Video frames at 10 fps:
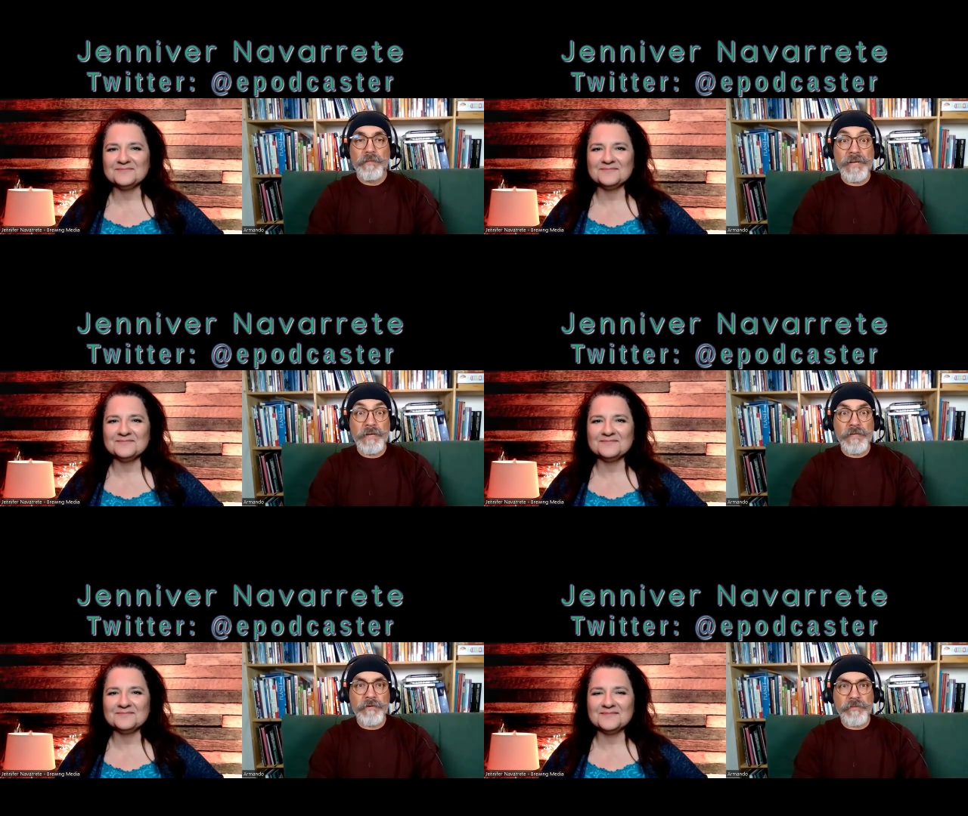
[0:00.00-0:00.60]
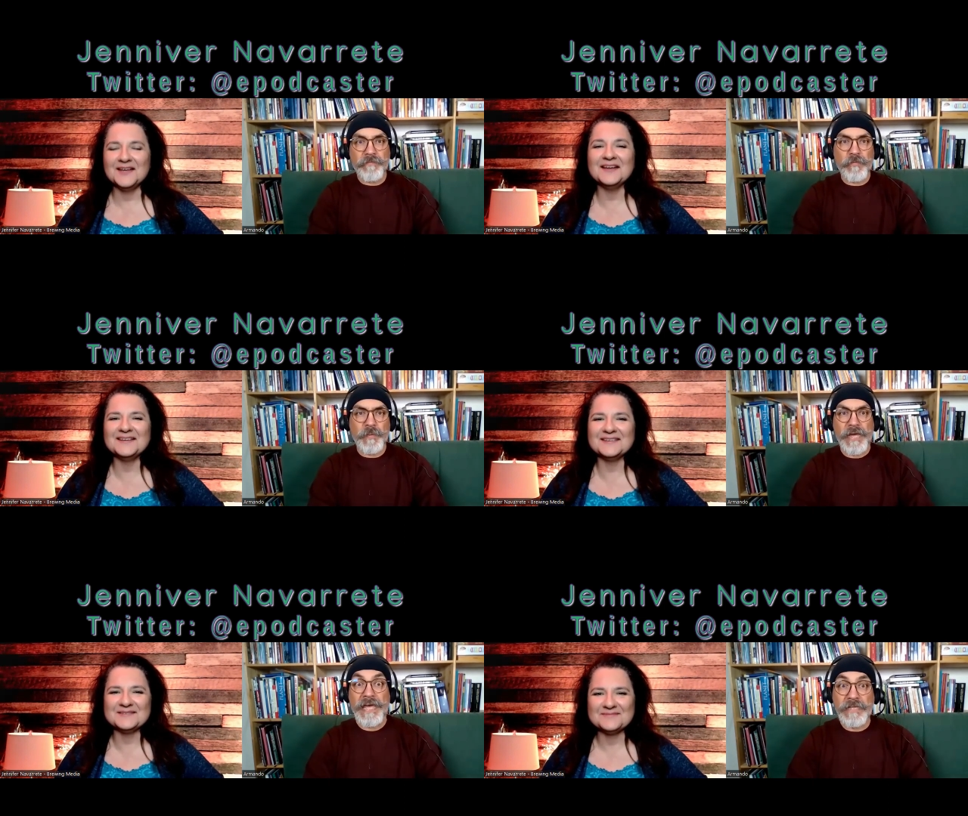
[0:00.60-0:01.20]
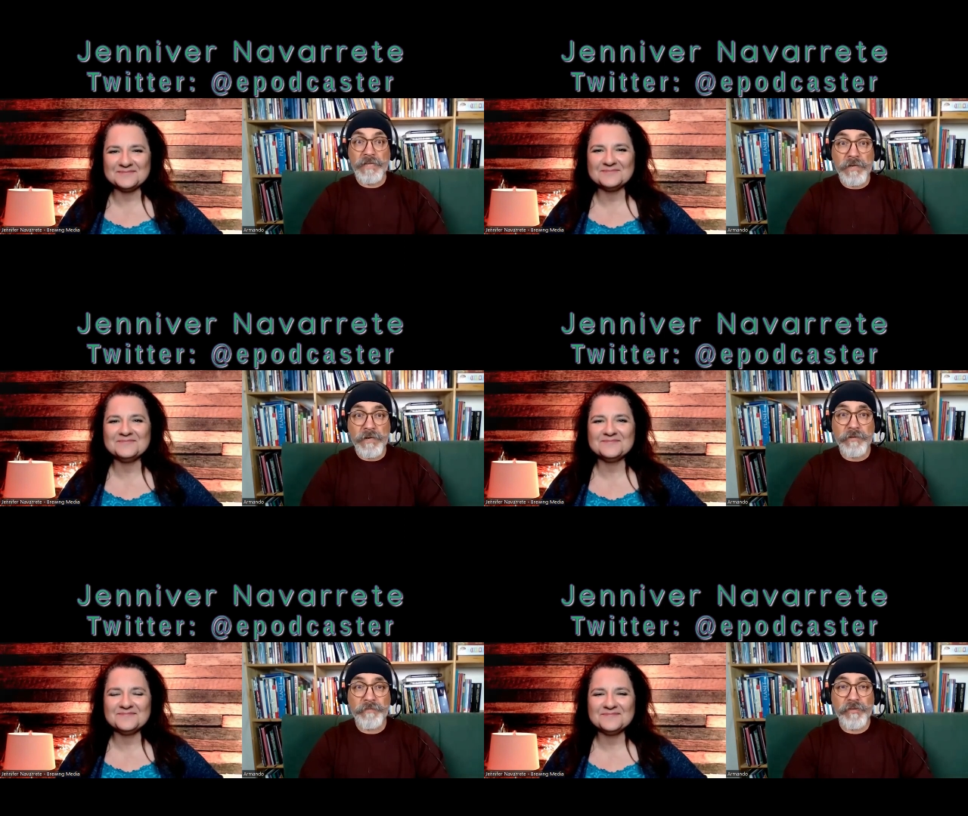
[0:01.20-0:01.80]
Speaker 1: Many years of experience, 18
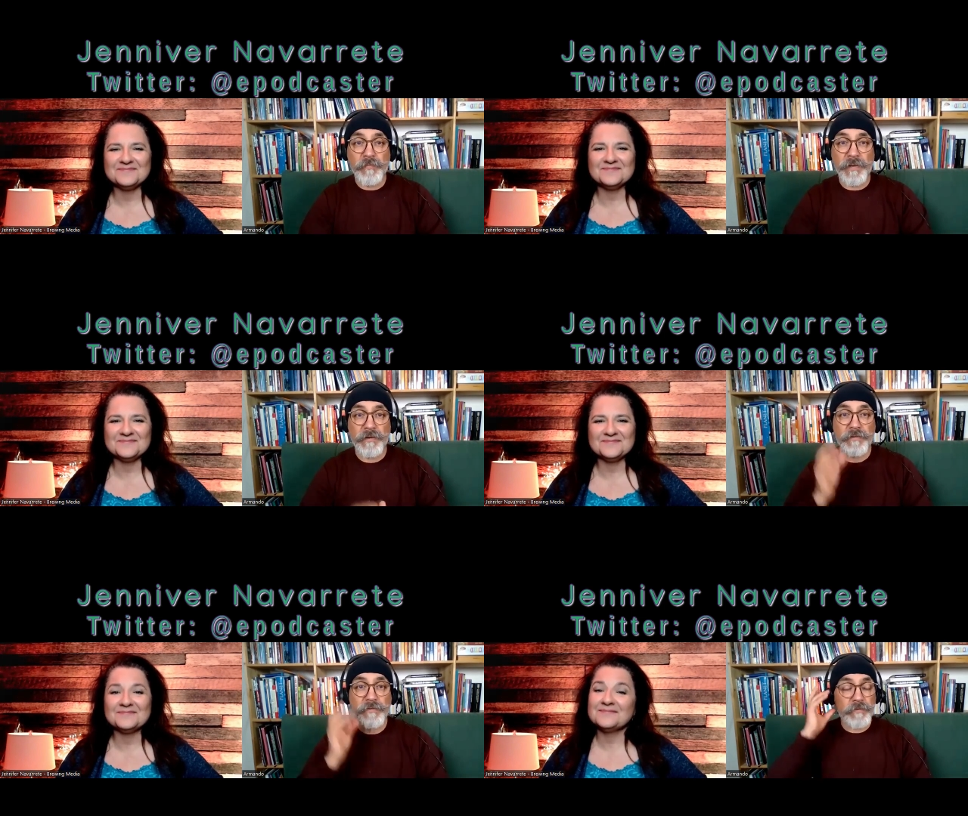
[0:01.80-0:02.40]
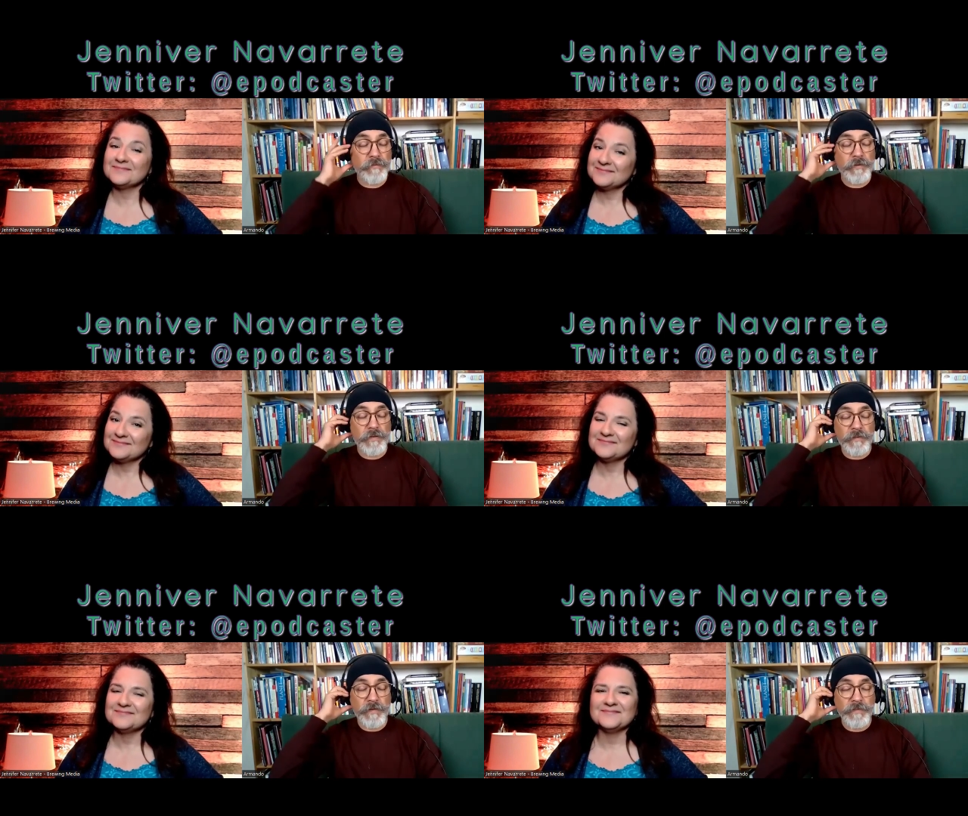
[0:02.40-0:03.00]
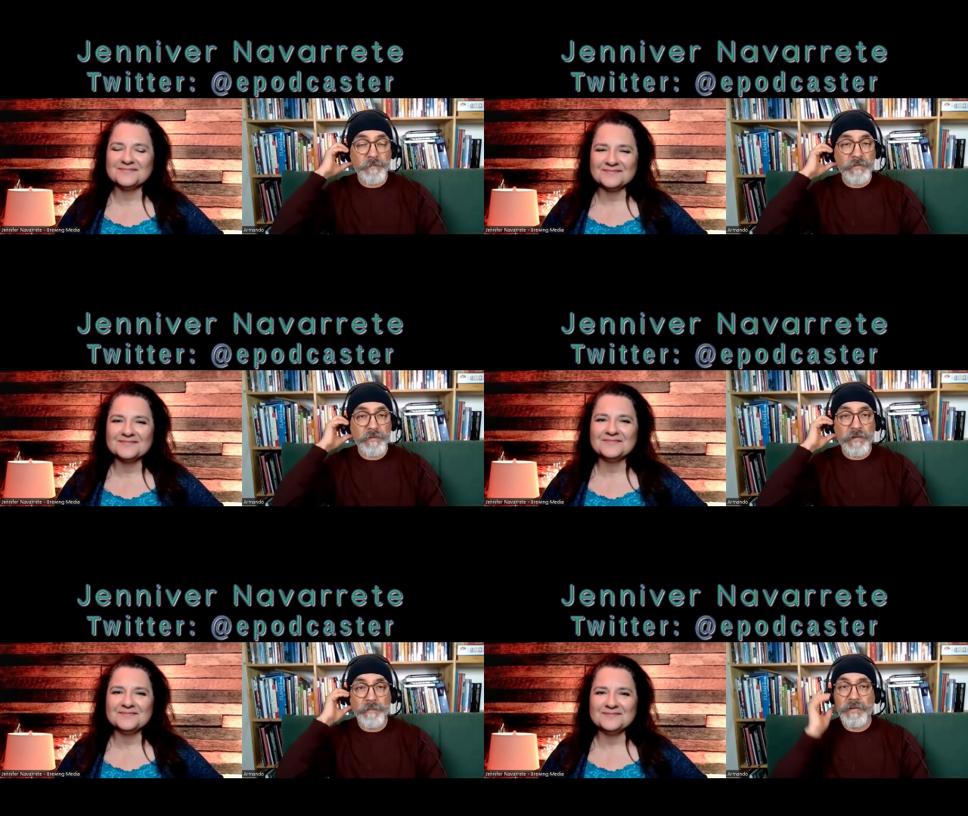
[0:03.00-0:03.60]
years of experience. That's
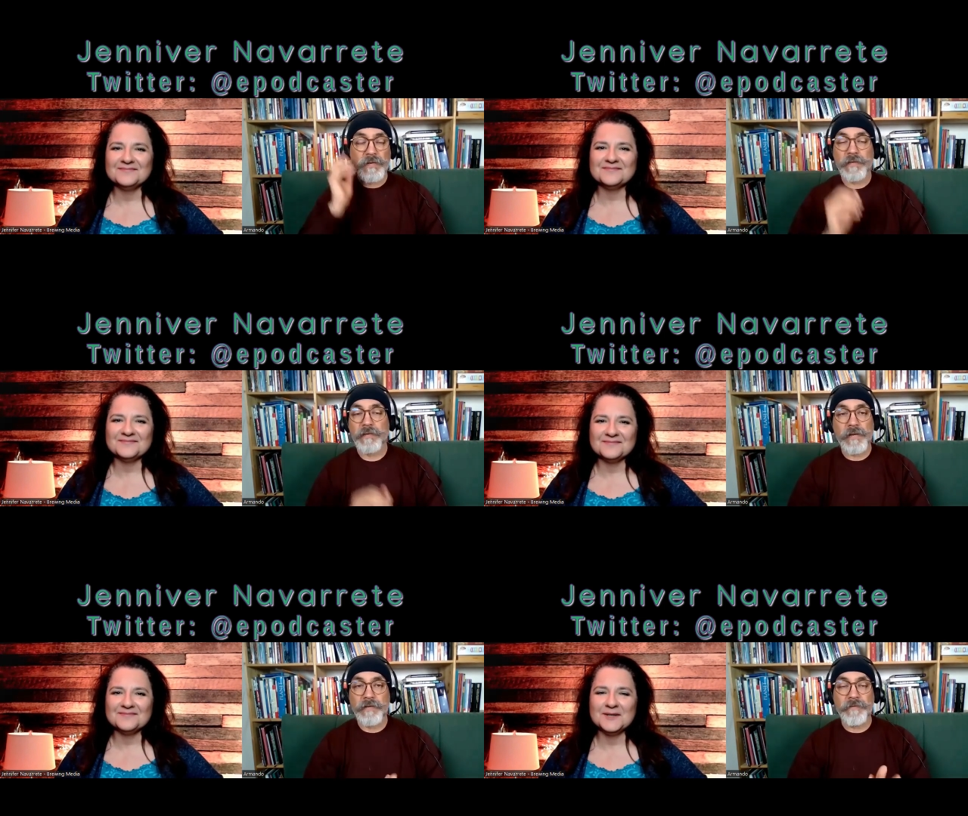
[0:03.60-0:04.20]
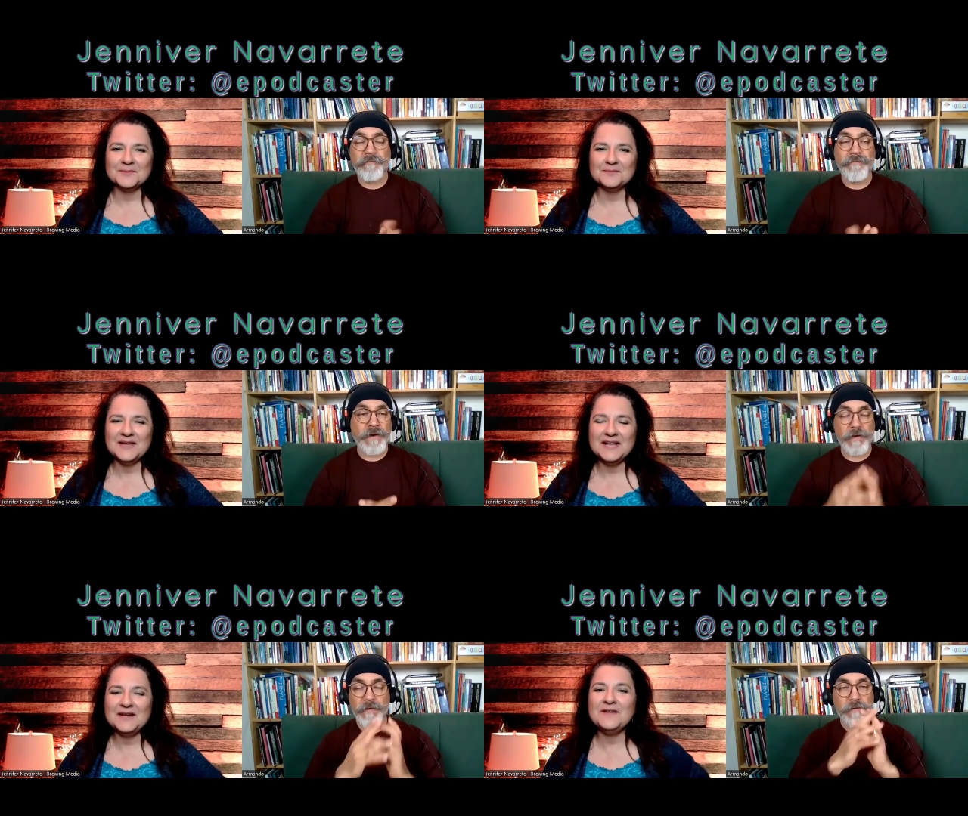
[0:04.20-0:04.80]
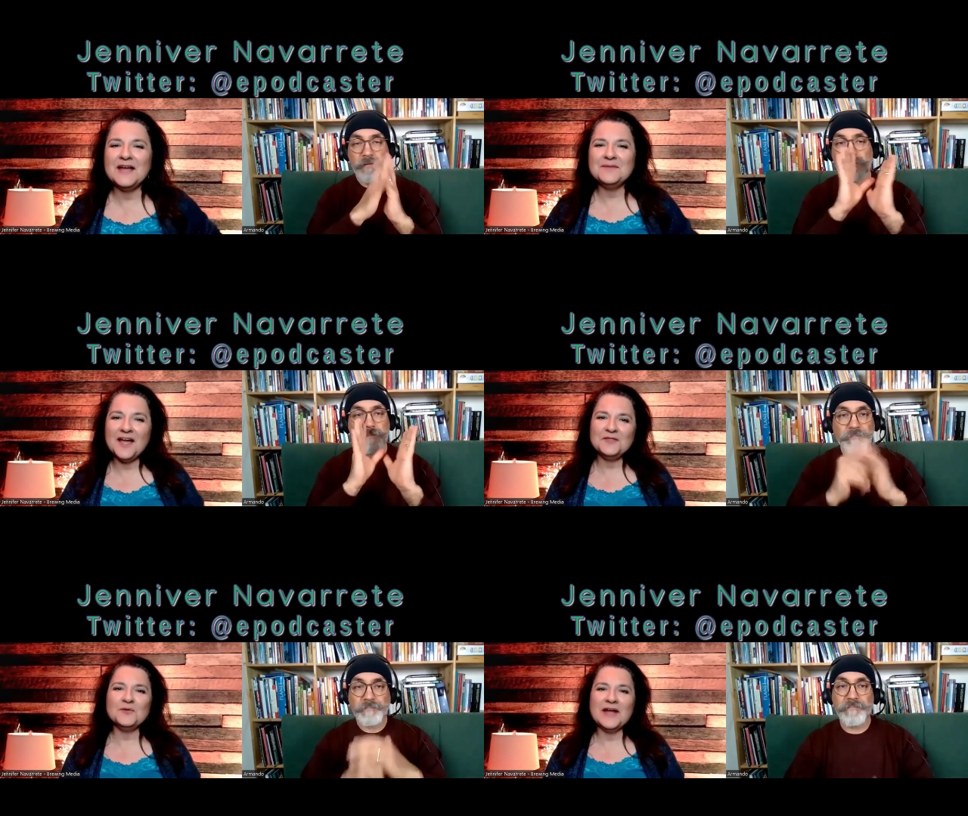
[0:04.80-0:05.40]
amazing. I mean, I cannot even. And if I'm
Speaker 2: not the
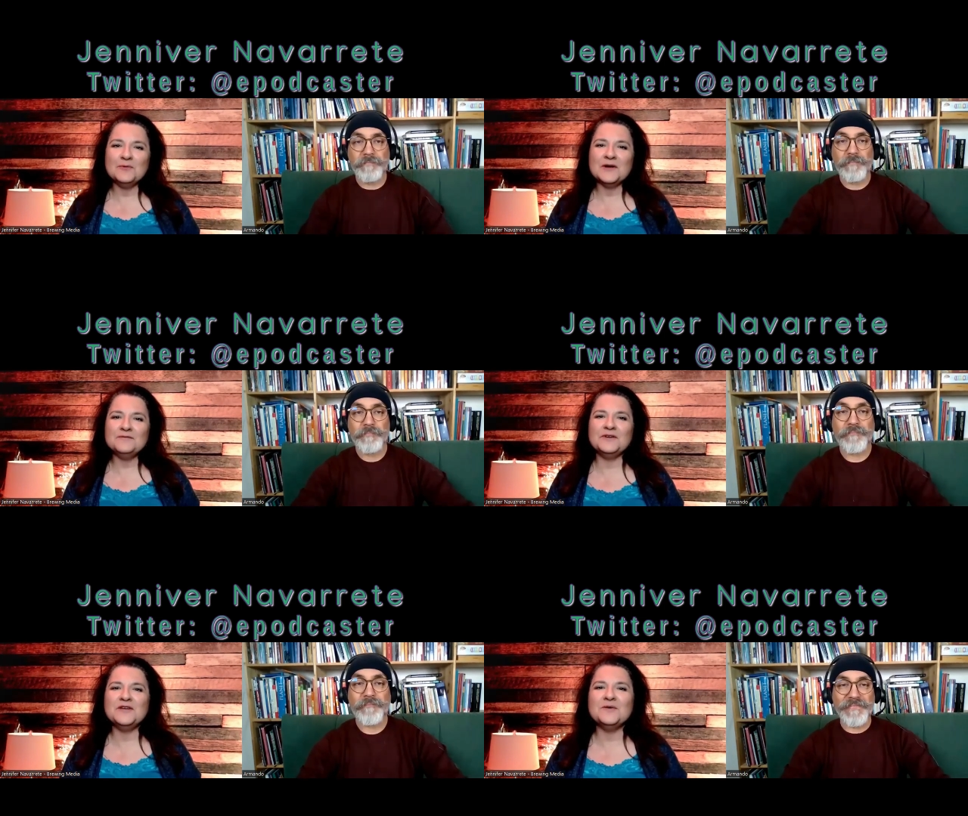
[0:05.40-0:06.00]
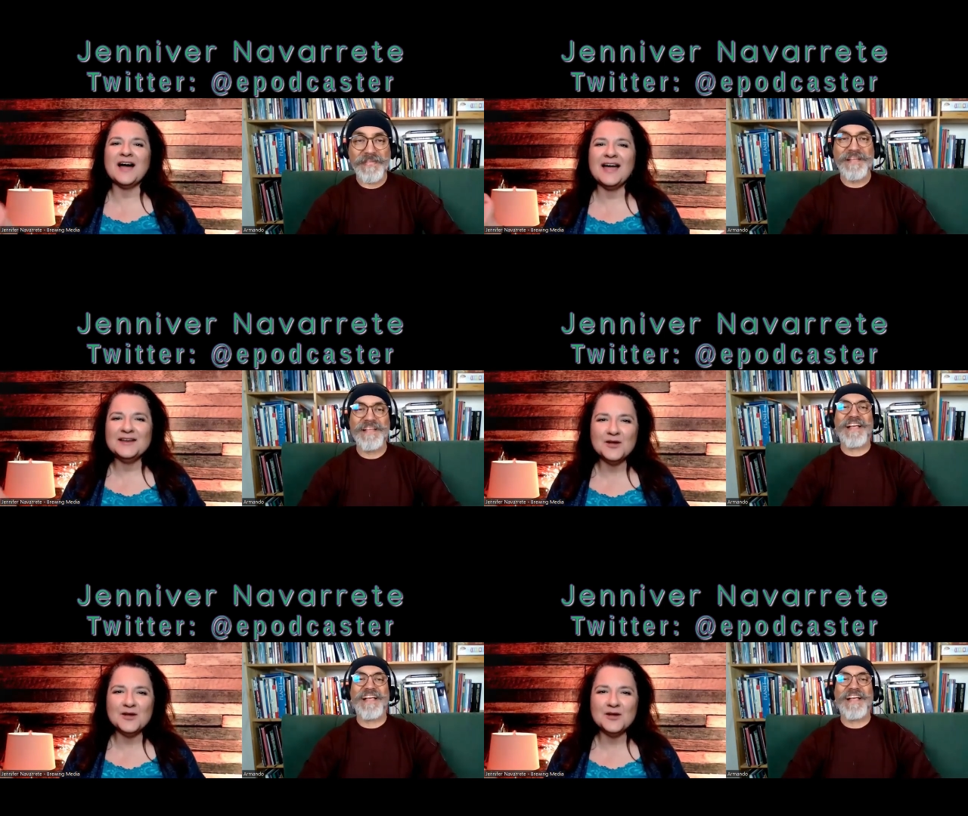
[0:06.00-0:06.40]
right one for you, I know